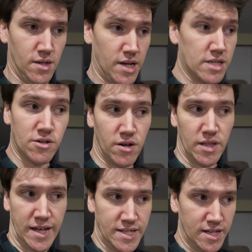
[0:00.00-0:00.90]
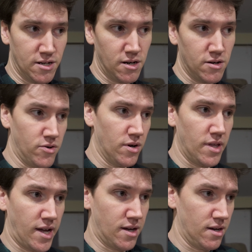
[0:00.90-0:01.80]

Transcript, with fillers: either a late dinner or like